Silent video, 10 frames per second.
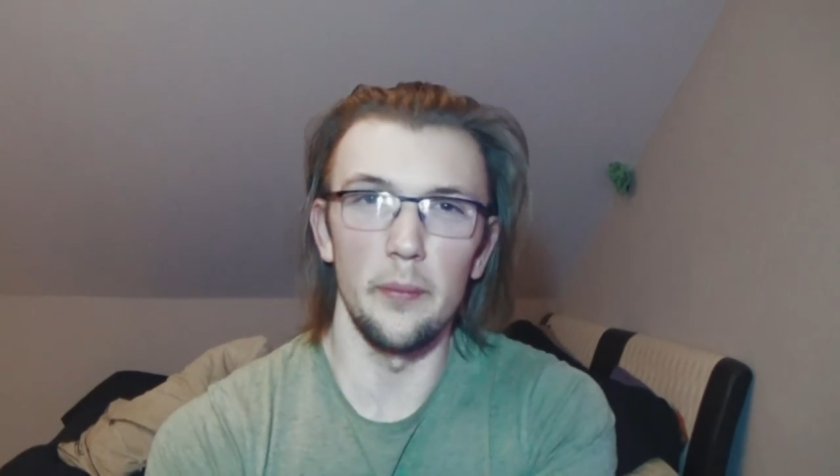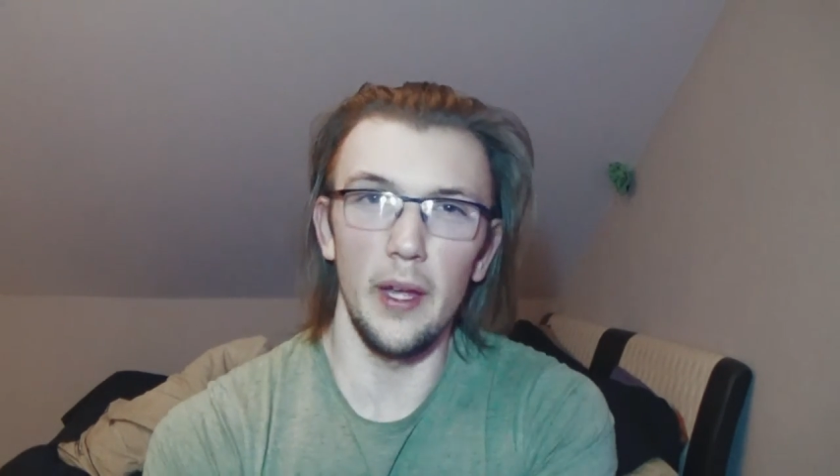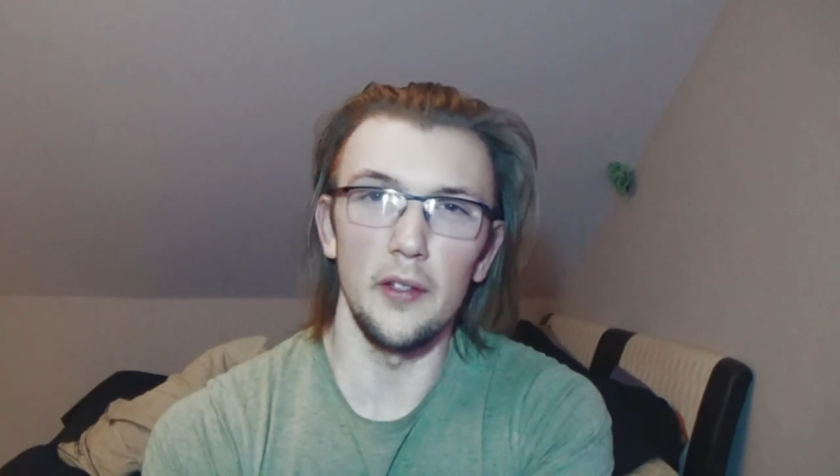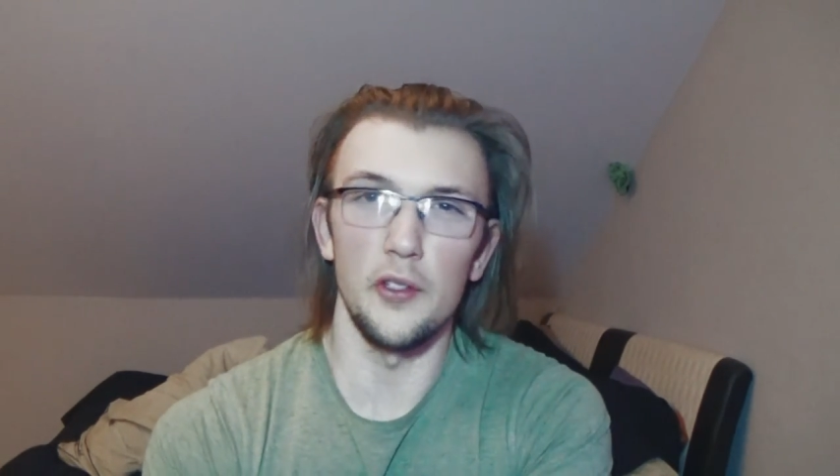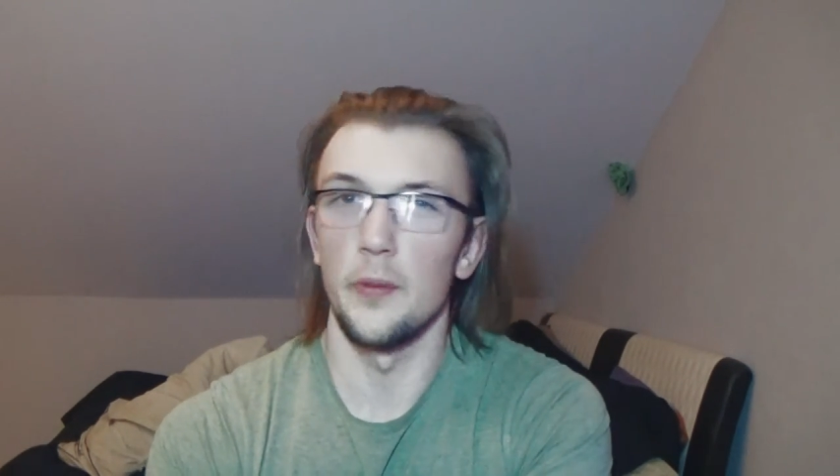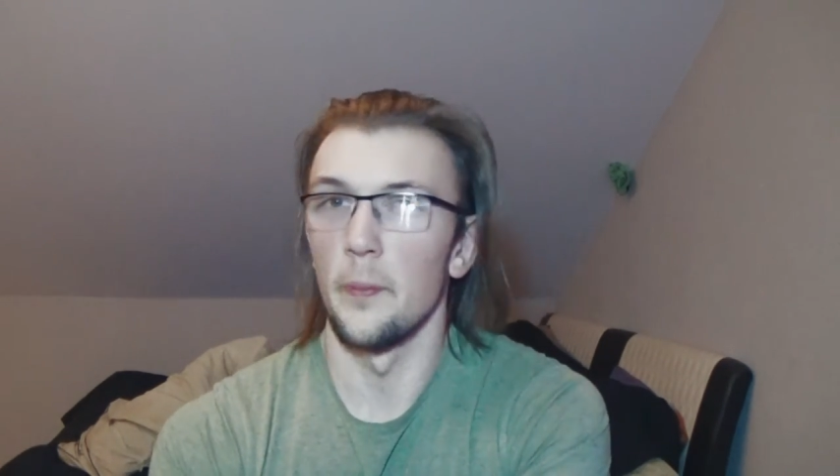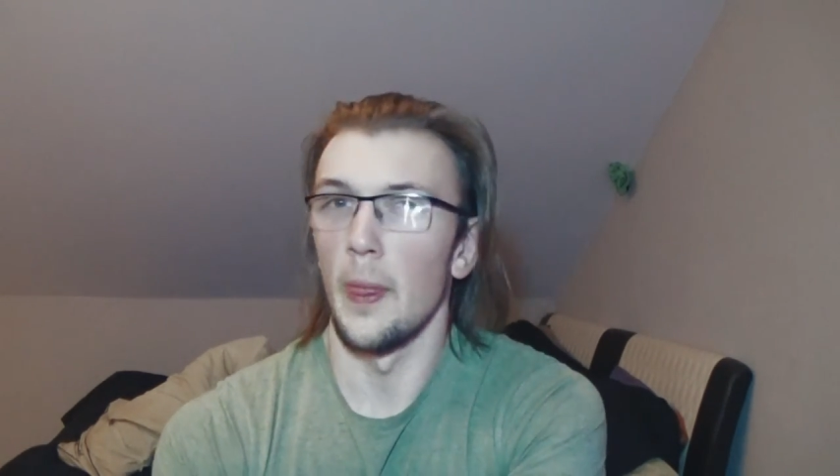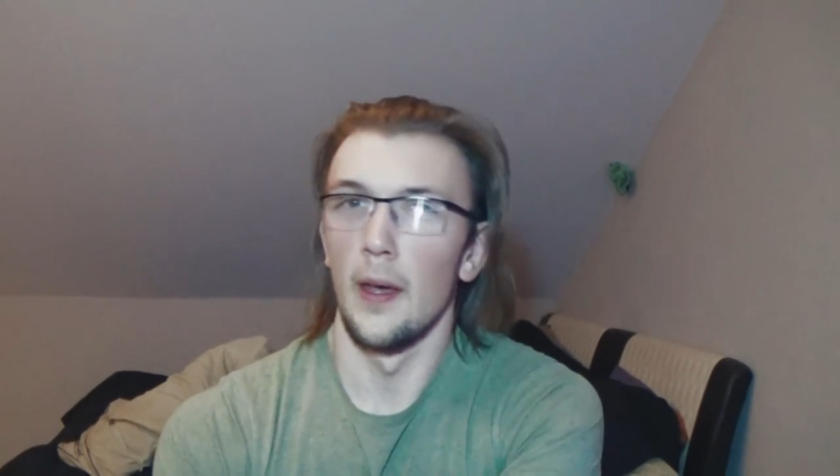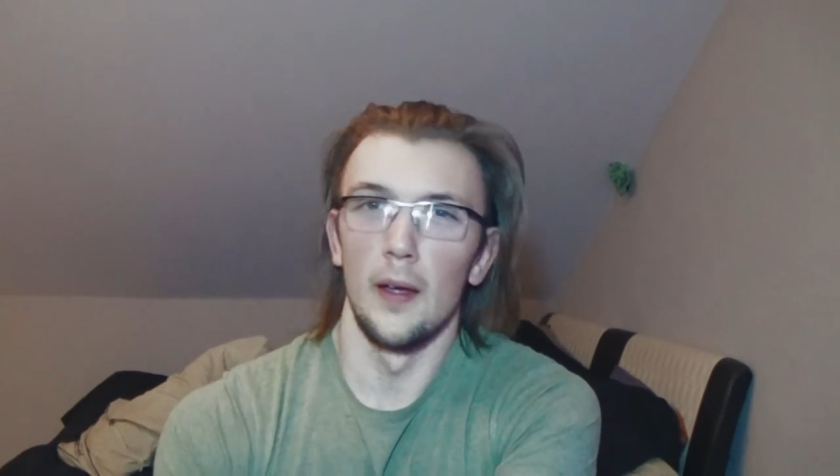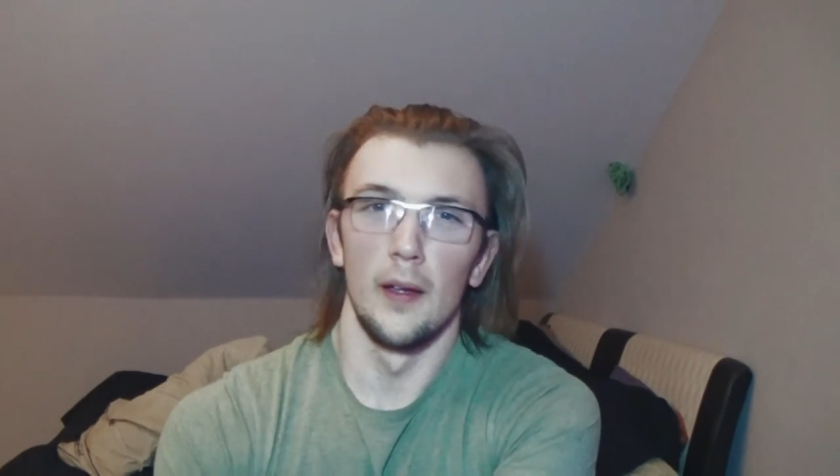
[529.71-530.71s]
bitch.
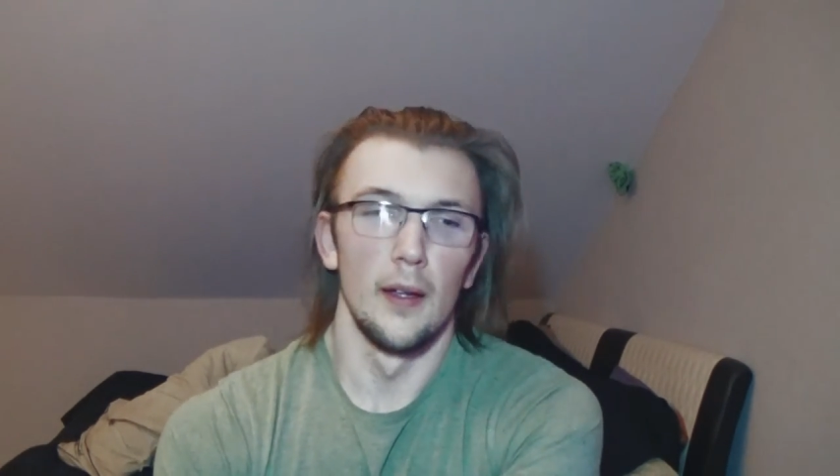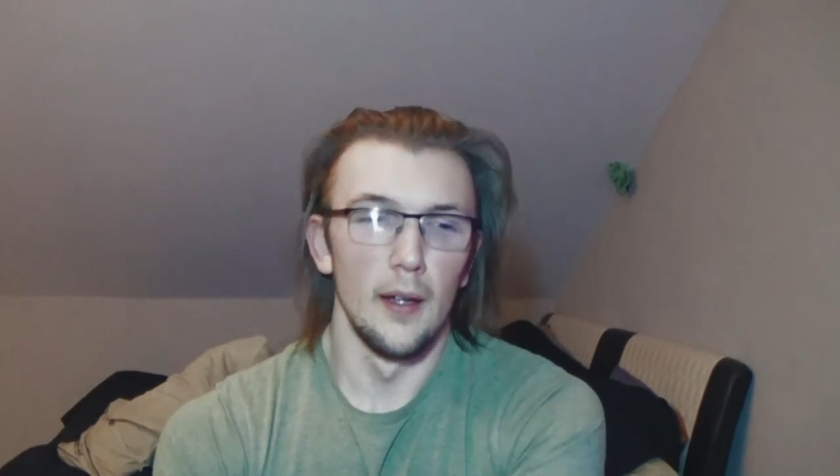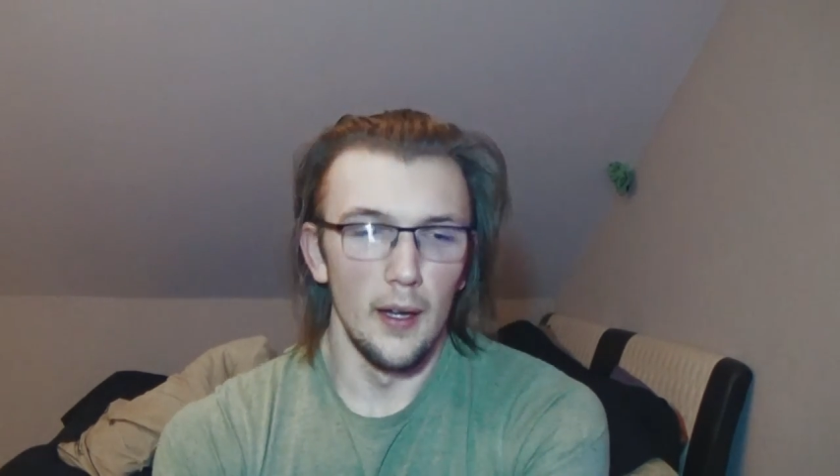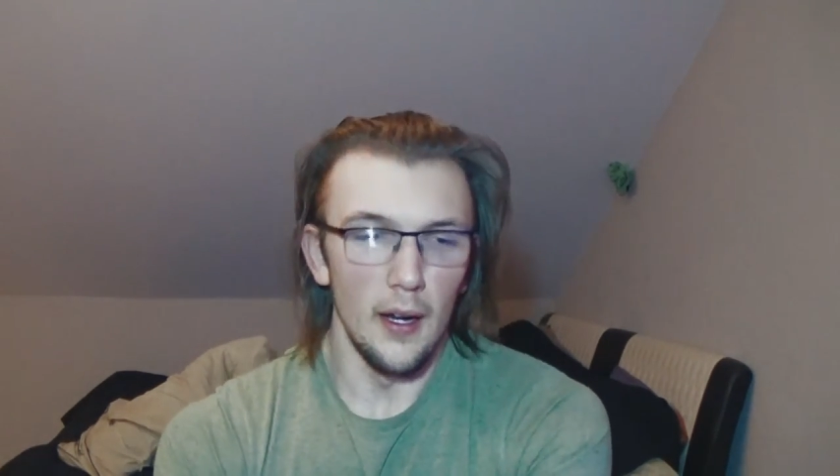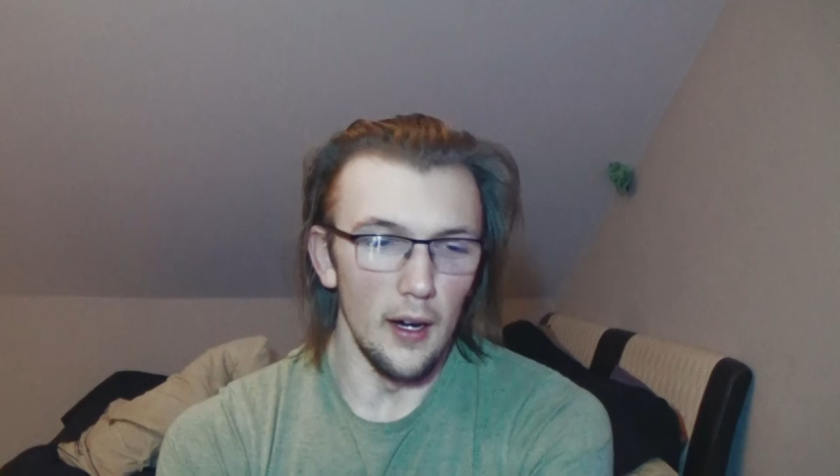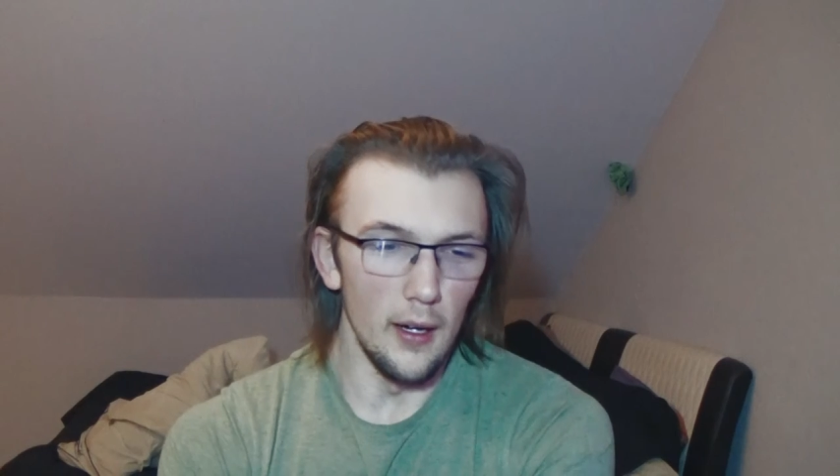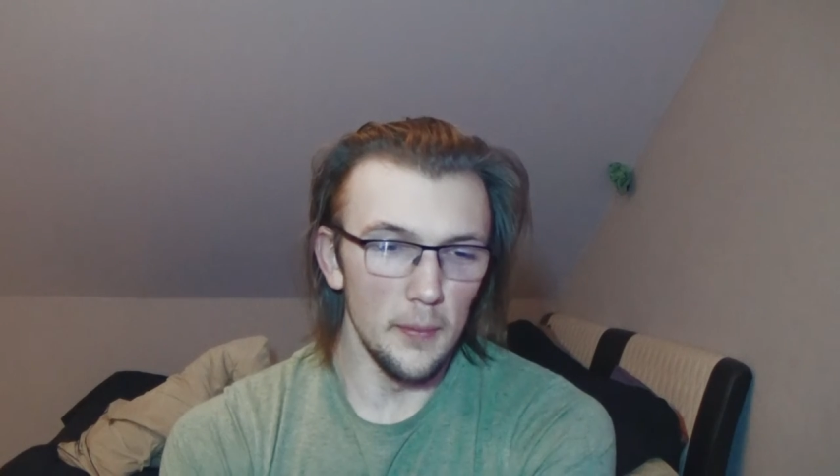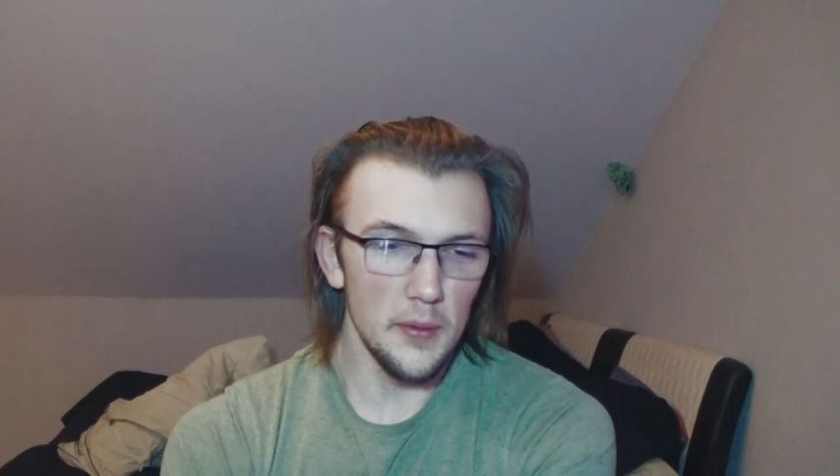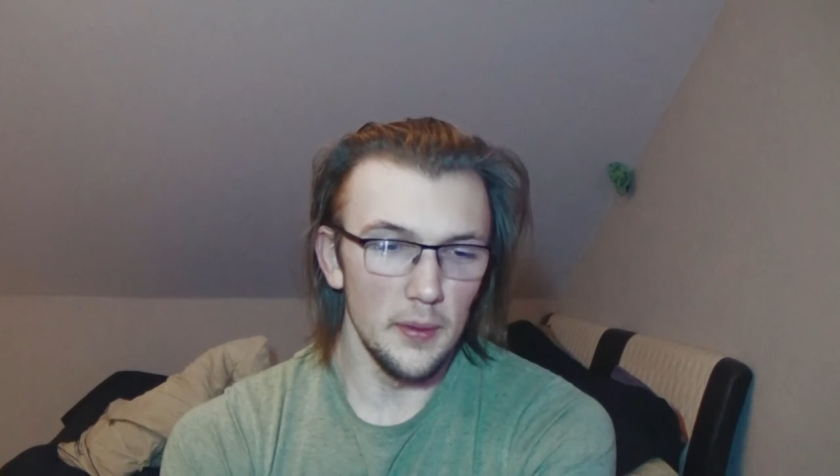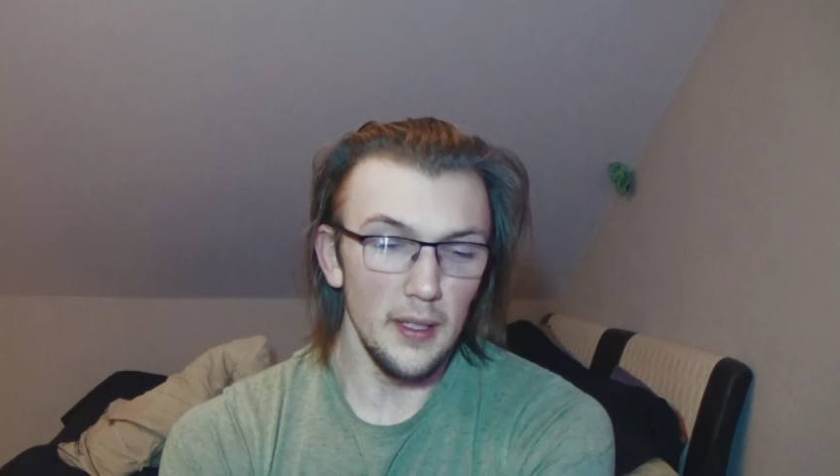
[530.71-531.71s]

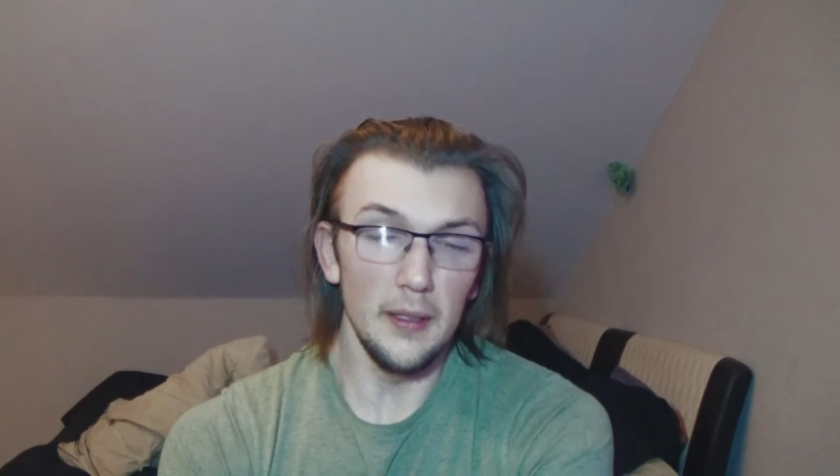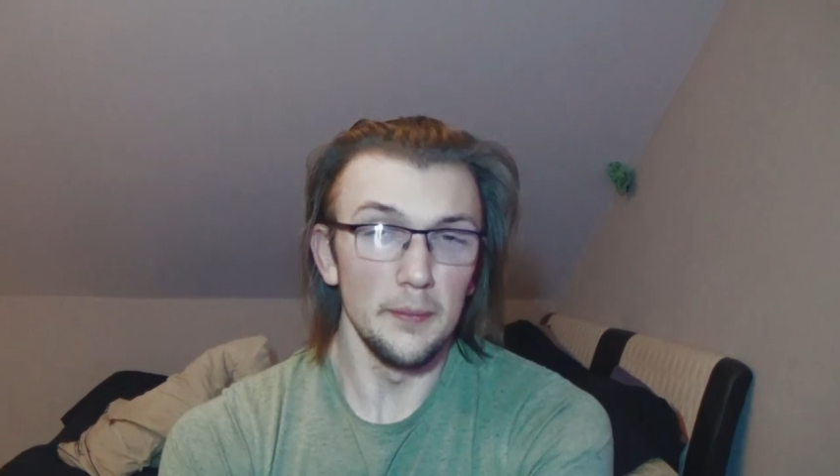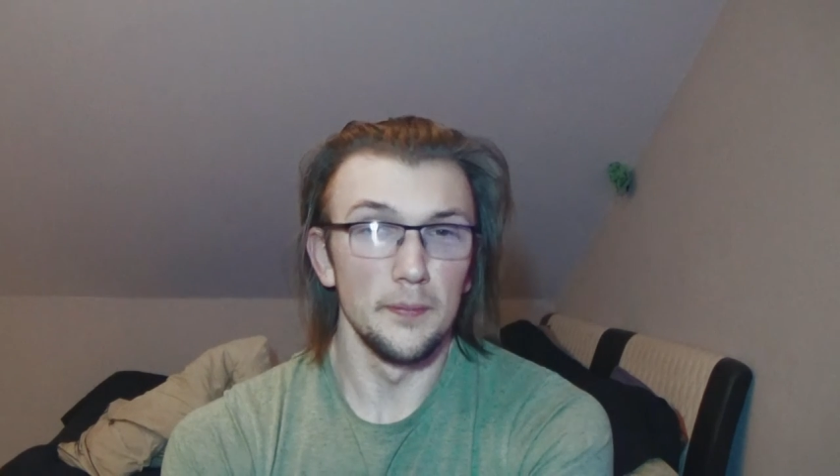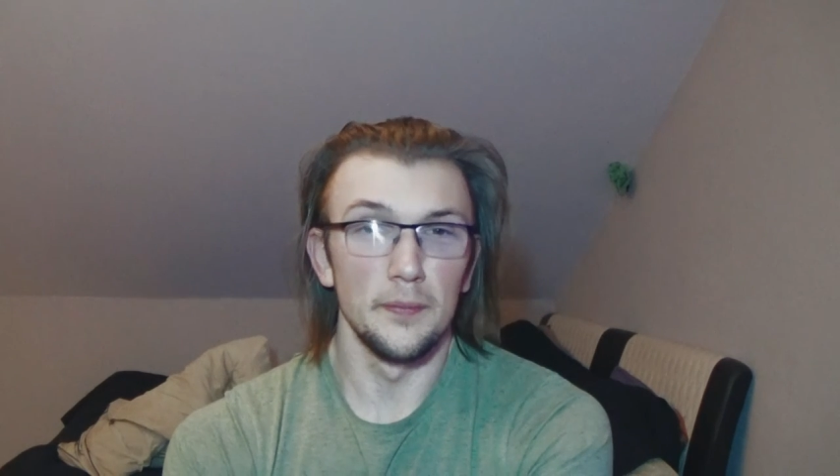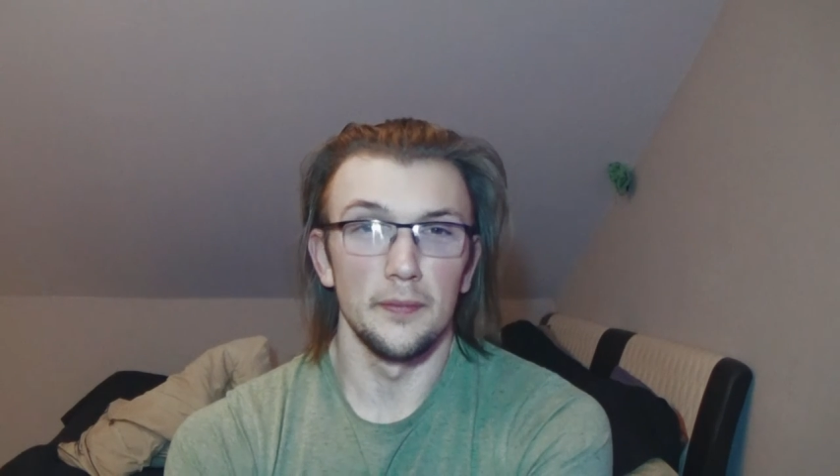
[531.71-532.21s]
So yeah,